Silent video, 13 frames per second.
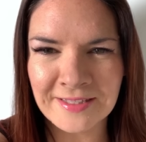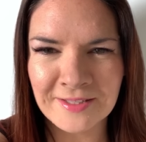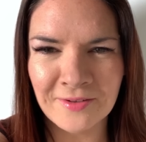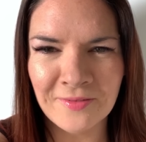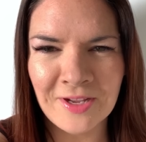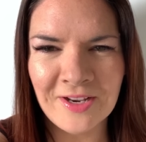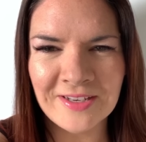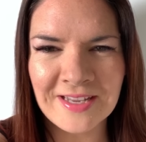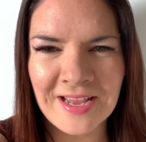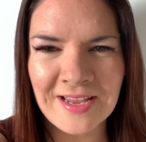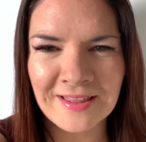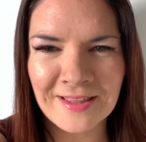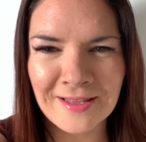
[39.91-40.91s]
So I'm gonna
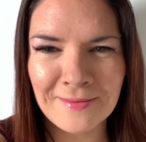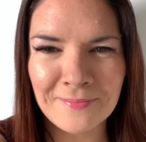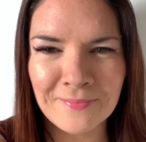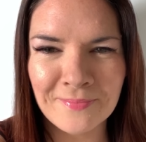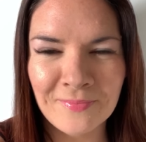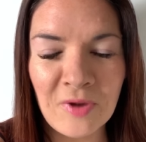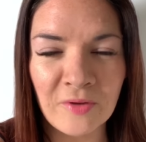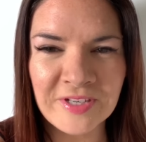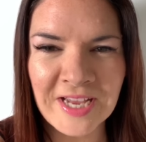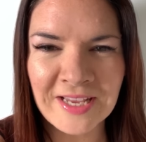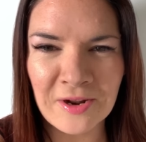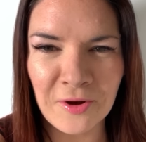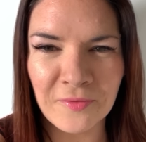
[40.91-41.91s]
take the, no, I've
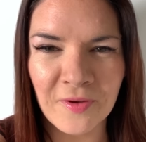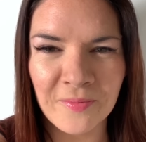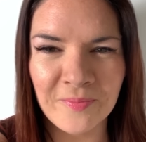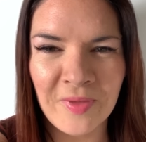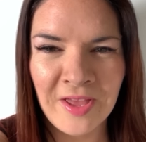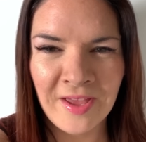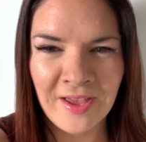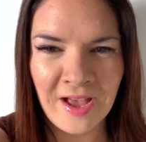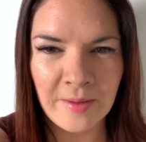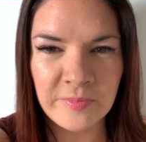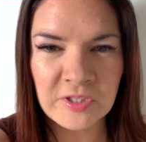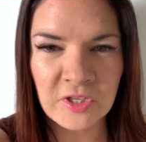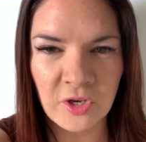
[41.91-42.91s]
taken it off. I've
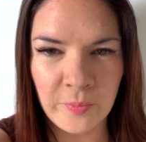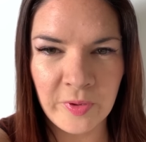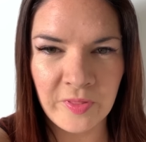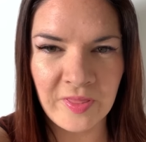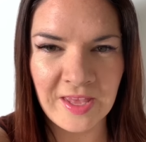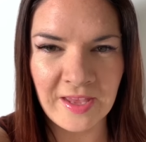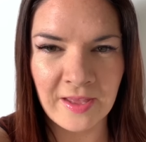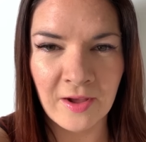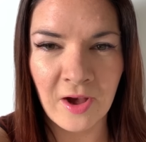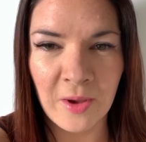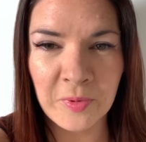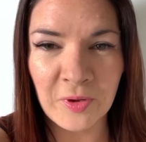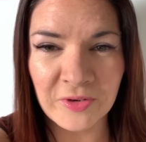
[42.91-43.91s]

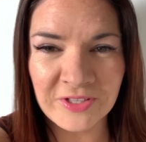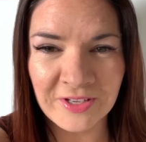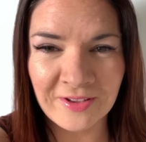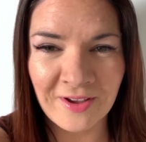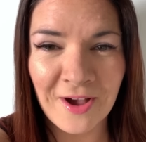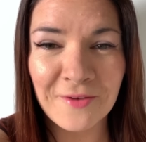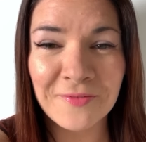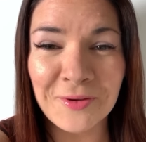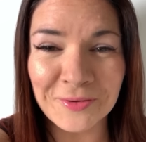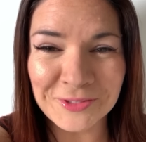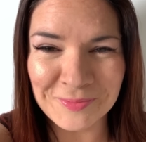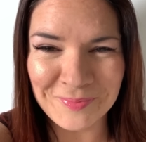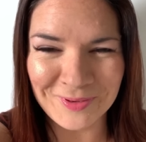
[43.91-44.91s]
got
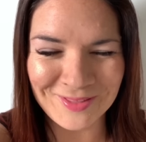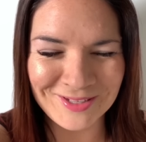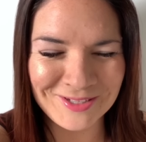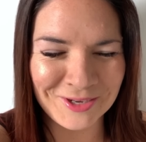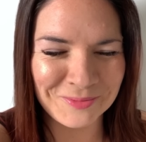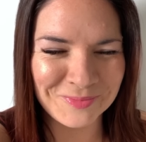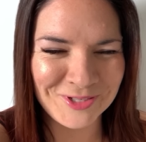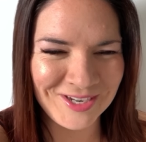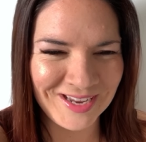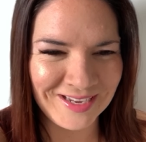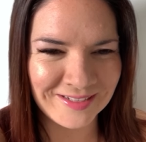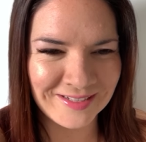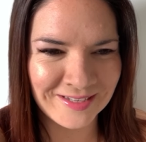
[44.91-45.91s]
to put the top
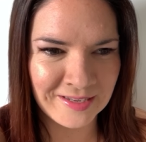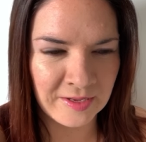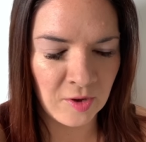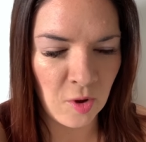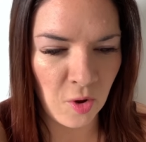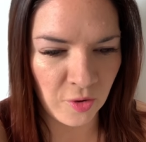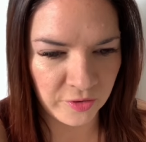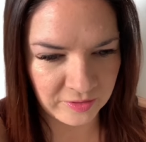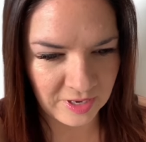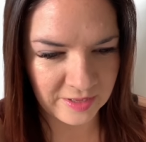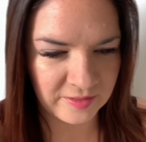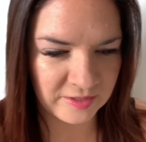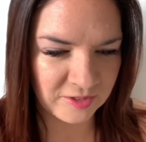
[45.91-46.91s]
sheet on,
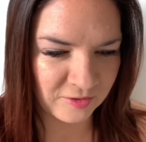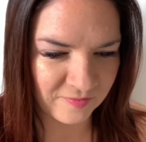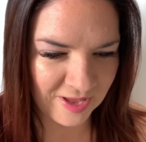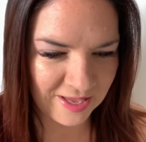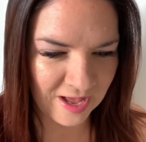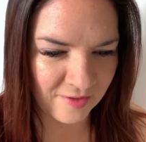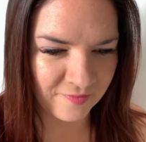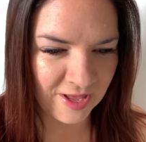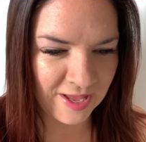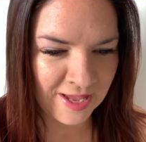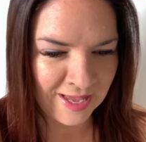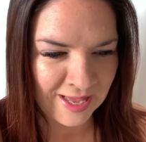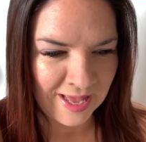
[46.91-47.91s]
like the duvet cover,
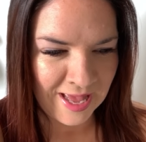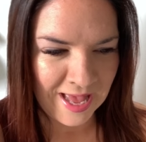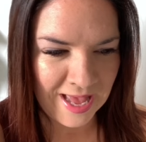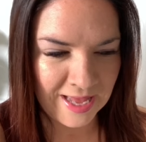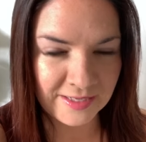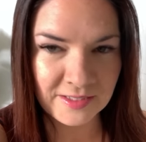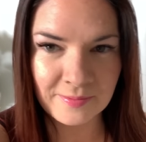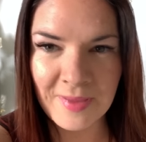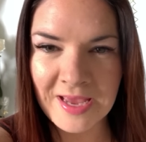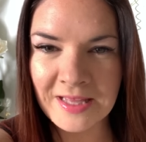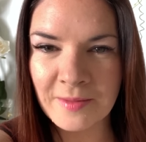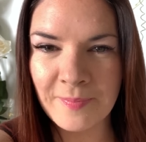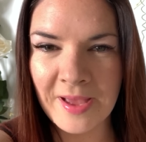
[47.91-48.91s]
and
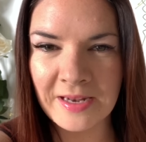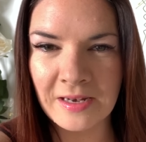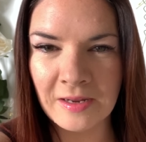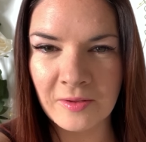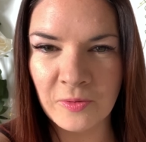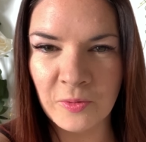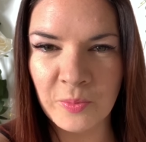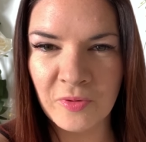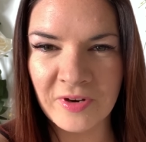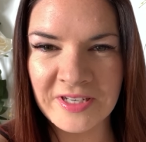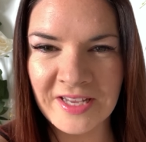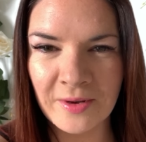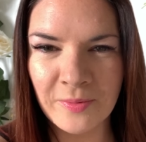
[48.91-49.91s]
make the bed look all
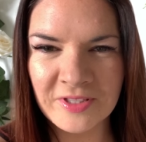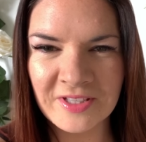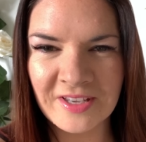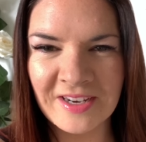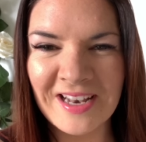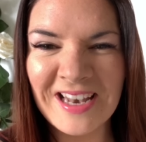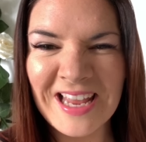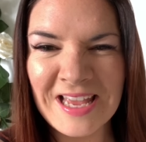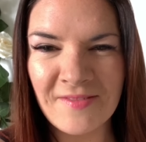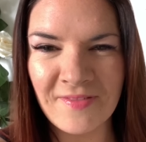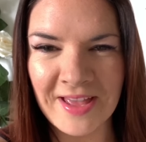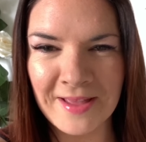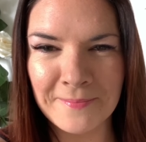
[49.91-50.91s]
pretty. I was gonna
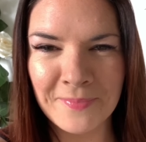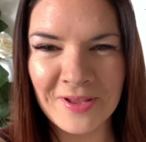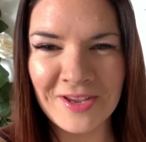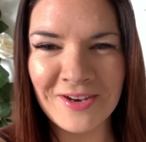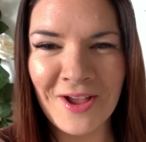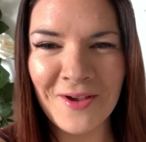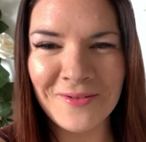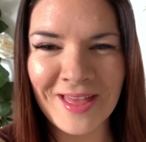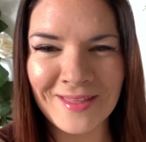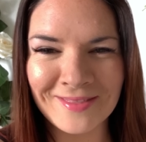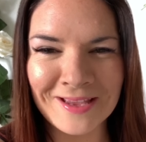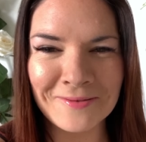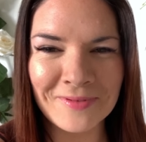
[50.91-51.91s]
leave it, but you know that
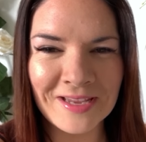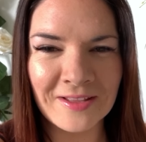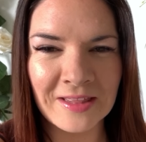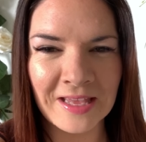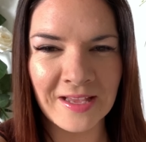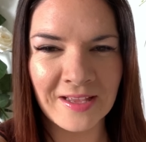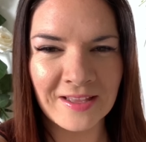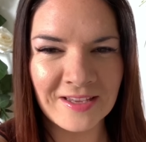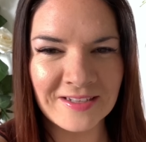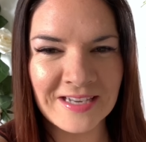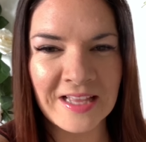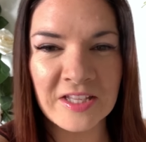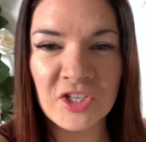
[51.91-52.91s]
thing where you think, you
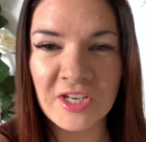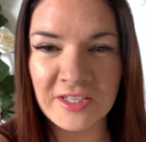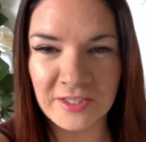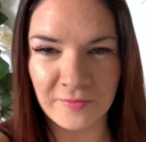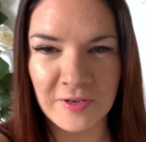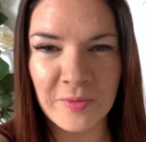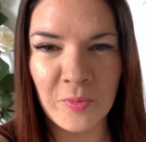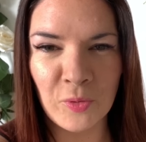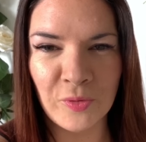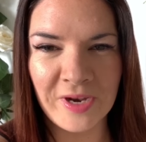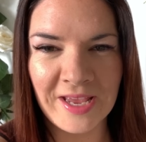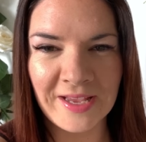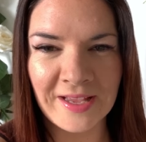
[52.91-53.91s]
take the sheets off in the
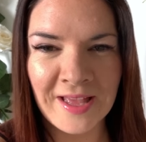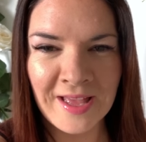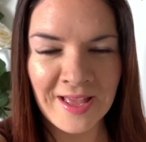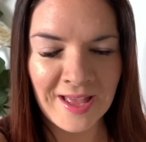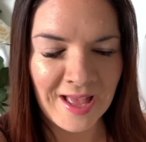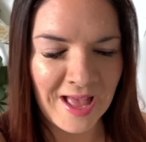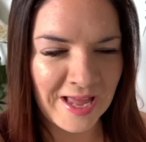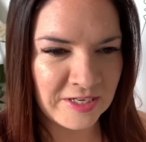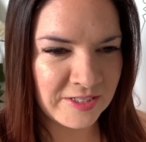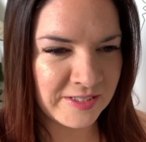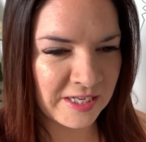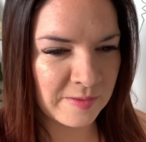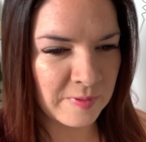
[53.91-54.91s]
morning and you
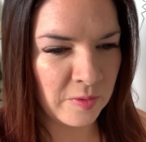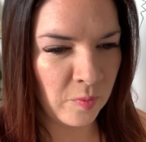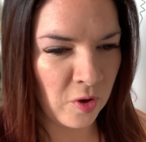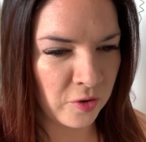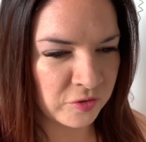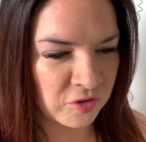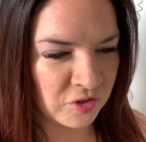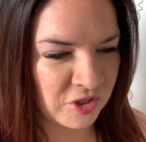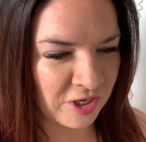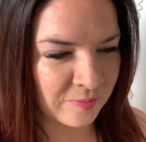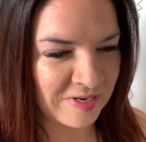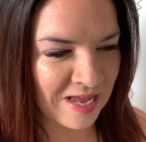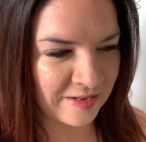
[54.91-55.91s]
stick them in the wash, or you chuck
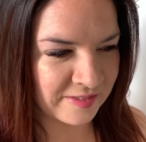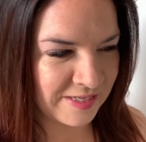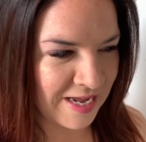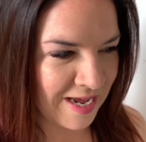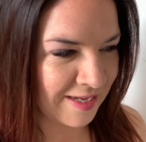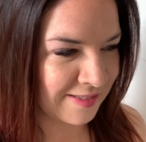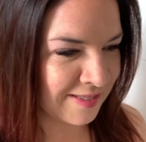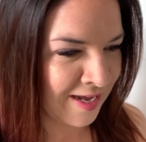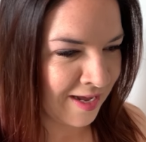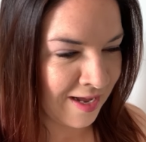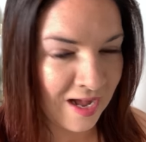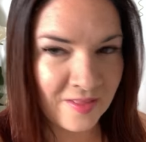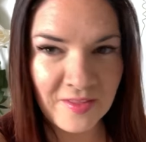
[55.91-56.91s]
them downstairs,
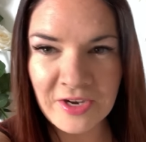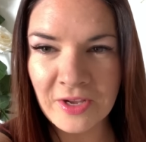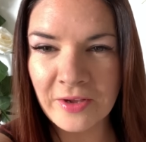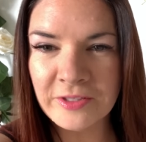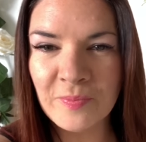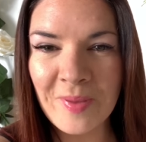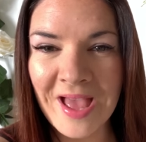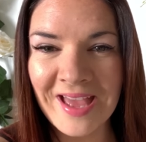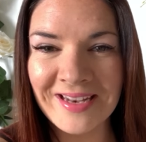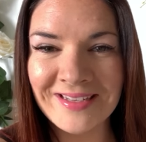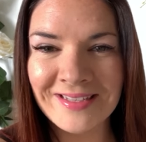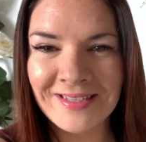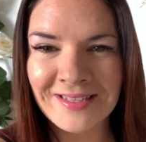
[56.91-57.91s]
and then you go to
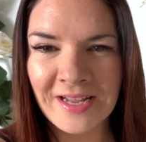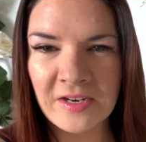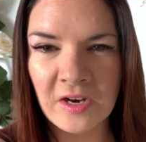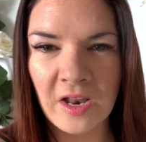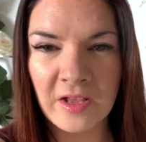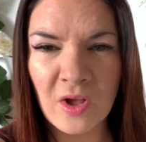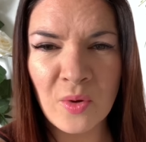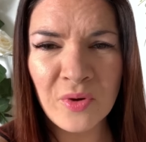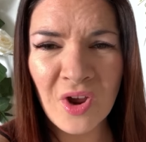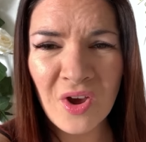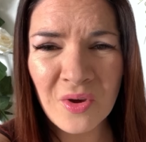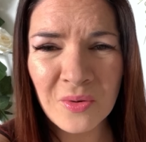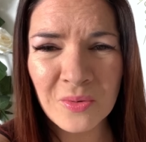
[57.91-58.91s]
bed and you're like, oh
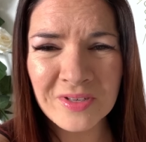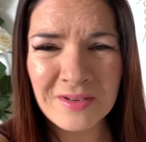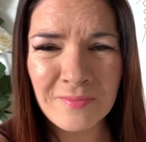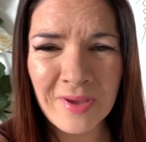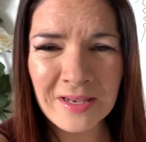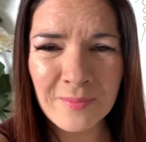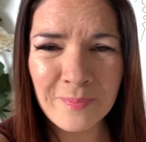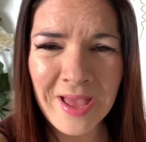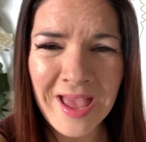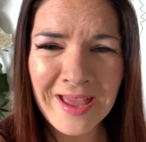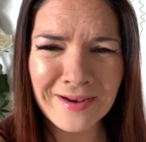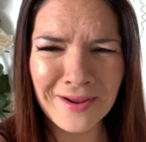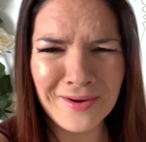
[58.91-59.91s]
no, I didn't make the
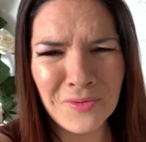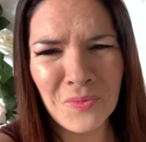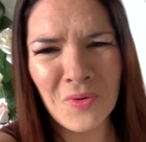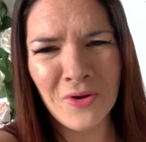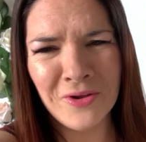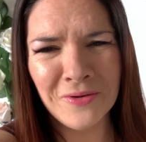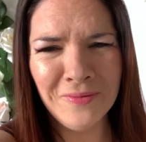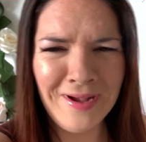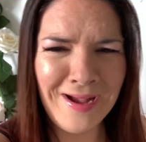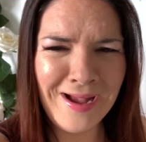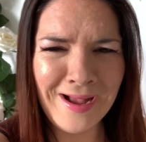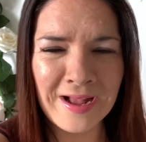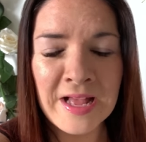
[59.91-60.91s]
bed. No, I don't want
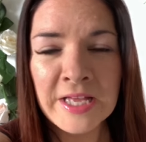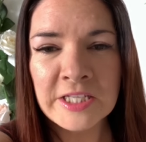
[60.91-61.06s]
to.